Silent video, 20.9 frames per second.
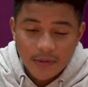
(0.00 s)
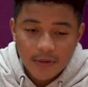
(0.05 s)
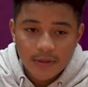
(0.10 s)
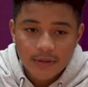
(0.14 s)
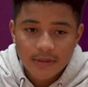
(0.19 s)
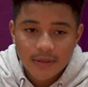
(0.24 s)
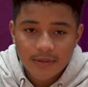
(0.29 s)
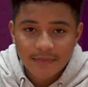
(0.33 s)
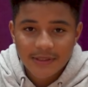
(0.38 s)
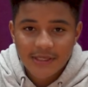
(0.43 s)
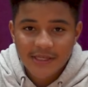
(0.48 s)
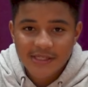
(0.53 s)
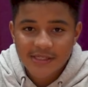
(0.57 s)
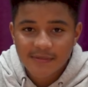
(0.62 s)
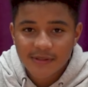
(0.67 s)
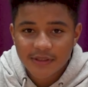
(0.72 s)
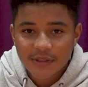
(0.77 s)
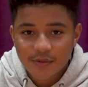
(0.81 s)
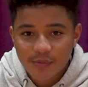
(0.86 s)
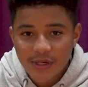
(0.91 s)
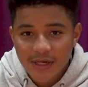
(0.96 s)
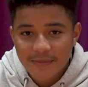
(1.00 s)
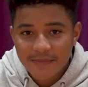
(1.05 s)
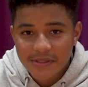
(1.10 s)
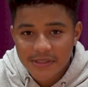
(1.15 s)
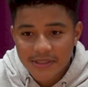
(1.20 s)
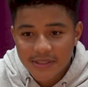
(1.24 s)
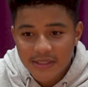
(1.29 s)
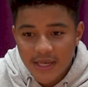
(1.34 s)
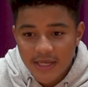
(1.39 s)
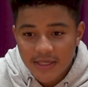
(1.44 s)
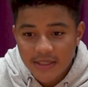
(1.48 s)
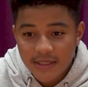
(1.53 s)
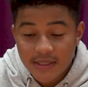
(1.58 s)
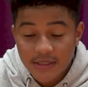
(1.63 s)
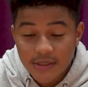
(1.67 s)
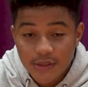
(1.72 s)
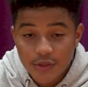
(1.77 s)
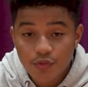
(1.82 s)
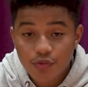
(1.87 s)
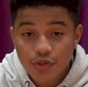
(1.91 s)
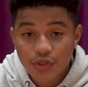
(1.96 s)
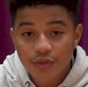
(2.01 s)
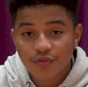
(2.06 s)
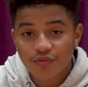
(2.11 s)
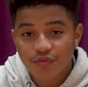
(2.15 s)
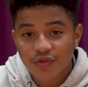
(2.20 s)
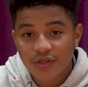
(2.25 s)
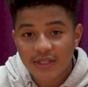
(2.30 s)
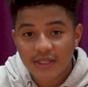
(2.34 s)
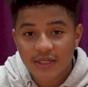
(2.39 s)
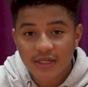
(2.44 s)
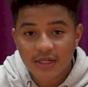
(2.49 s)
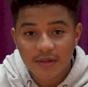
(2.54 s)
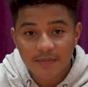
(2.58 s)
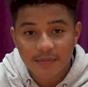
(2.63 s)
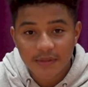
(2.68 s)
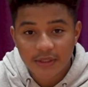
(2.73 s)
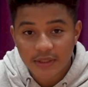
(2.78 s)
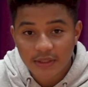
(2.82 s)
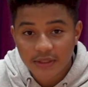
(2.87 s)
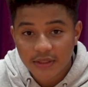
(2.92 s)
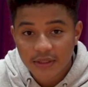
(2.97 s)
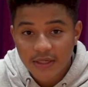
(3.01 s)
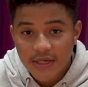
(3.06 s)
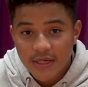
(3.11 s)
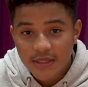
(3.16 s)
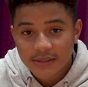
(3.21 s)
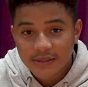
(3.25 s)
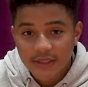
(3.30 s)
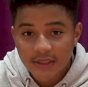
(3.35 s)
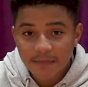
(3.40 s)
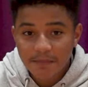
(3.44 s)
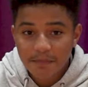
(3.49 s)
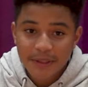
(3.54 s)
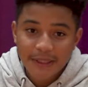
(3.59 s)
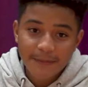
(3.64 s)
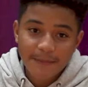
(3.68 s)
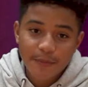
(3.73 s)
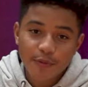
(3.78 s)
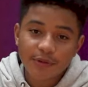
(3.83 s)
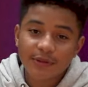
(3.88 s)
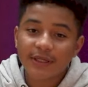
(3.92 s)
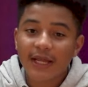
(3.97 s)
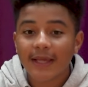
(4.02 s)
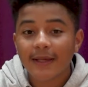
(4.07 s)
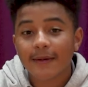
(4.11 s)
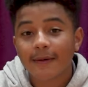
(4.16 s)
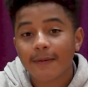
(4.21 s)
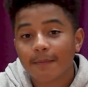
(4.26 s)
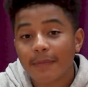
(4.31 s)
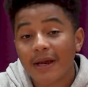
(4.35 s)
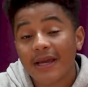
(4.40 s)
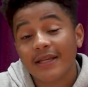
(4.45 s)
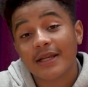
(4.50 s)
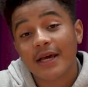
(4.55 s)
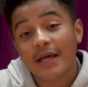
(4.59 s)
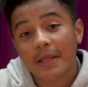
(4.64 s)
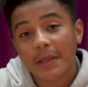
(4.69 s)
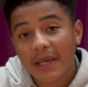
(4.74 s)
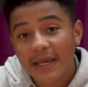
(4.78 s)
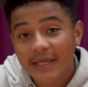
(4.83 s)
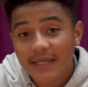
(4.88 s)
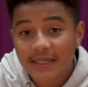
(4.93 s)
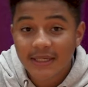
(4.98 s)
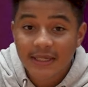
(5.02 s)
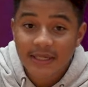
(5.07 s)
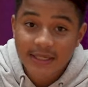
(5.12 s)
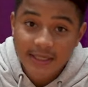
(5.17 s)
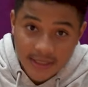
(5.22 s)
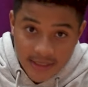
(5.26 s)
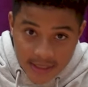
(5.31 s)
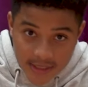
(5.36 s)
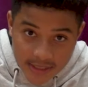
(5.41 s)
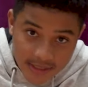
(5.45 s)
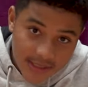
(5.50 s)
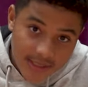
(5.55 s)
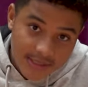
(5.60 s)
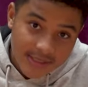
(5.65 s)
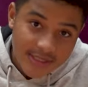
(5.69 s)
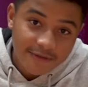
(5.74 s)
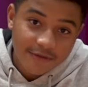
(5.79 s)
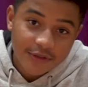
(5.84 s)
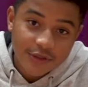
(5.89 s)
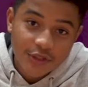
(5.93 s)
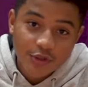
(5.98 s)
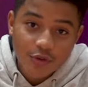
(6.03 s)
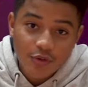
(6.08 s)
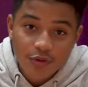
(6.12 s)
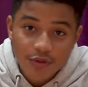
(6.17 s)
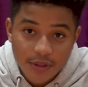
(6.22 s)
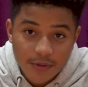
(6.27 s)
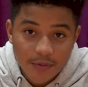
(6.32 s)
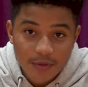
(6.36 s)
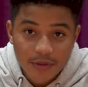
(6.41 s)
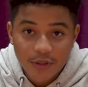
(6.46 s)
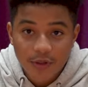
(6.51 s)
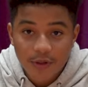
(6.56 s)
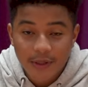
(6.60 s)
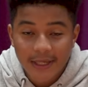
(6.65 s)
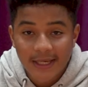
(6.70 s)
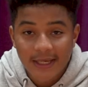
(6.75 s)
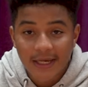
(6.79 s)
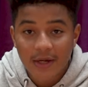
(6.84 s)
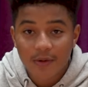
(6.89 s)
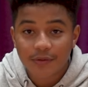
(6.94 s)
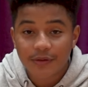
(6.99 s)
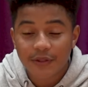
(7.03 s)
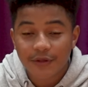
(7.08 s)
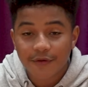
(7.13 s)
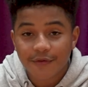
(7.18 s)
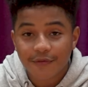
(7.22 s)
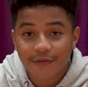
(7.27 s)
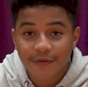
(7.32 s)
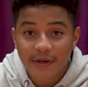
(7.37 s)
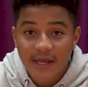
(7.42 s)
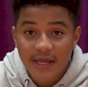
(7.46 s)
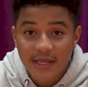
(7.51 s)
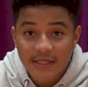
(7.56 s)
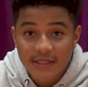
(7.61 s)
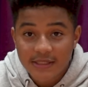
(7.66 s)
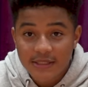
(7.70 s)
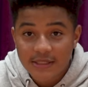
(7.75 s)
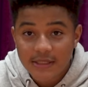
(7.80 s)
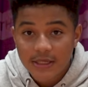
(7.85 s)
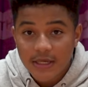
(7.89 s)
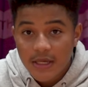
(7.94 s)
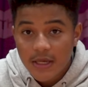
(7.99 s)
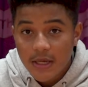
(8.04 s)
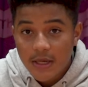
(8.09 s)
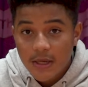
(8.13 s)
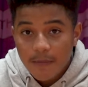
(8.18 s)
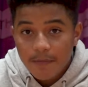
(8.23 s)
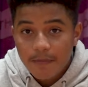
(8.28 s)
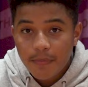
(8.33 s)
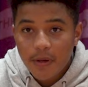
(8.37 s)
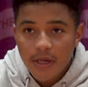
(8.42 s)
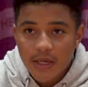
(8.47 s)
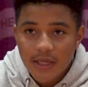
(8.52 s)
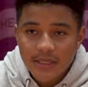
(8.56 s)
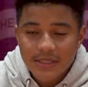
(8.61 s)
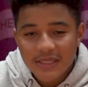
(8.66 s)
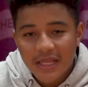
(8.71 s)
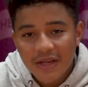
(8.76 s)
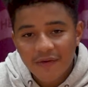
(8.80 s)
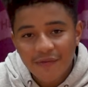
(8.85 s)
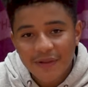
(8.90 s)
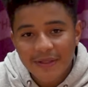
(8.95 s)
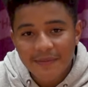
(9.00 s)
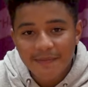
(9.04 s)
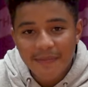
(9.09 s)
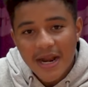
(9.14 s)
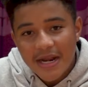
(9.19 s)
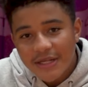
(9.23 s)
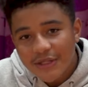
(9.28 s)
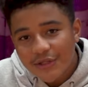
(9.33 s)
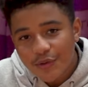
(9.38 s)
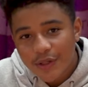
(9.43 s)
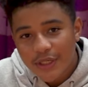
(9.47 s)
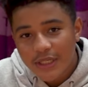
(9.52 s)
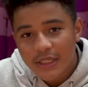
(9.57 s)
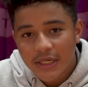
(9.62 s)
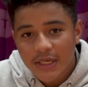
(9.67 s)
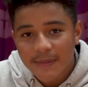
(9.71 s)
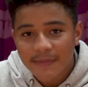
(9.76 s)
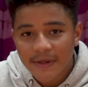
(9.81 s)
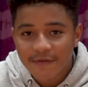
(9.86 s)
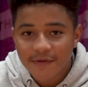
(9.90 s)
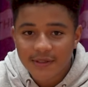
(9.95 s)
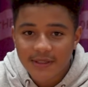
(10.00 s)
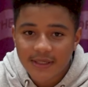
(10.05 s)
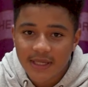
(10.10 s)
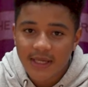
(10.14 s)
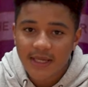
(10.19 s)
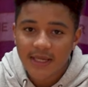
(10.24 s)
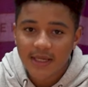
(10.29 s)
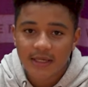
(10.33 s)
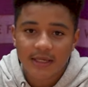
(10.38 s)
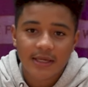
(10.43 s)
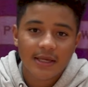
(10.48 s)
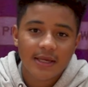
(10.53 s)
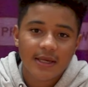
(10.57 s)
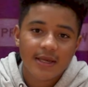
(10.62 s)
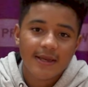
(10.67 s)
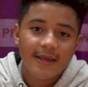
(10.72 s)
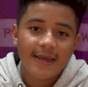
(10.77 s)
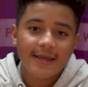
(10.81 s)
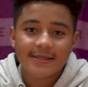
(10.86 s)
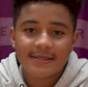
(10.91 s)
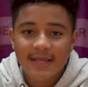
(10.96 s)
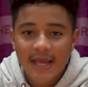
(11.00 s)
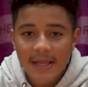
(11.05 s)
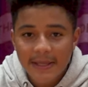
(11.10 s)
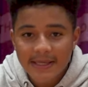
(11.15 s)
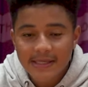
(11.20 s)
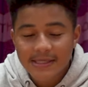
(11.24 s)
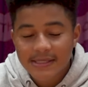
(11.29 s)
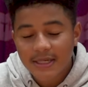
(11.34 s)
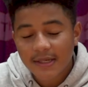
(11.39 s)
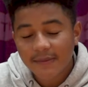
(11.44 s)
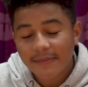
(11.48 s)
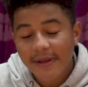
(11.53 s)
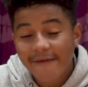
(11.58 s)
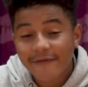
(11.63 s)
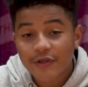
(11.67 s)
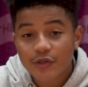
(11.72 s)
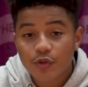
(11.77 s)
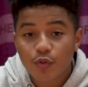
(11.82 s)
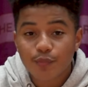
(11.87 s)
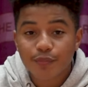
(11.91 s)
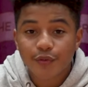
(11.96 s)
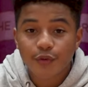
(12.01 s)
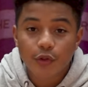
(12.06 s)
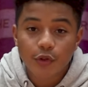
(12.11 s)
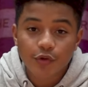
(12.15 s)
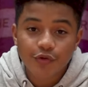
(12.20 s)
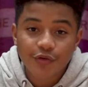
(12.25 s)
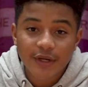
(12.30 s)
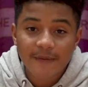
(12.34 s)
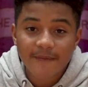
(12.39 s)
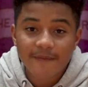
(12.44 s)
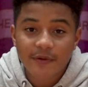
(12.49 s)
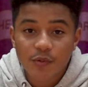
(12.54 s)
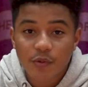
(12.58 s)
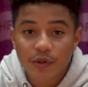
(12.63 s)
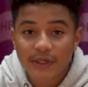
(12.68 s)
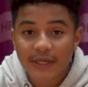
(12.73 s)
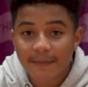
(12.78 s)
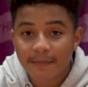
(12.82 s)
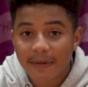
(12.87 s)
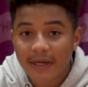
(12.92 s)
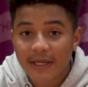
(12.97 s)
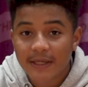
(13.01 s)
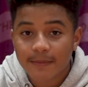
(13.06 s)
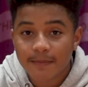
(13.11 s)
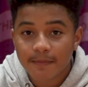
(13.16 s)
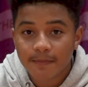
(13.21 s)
some things about the YMCA is you should really come here. Some people might not like it because after school they want to go hang out with their friends, but it's not really mandatory to come every day. It's not like some after school programs where they might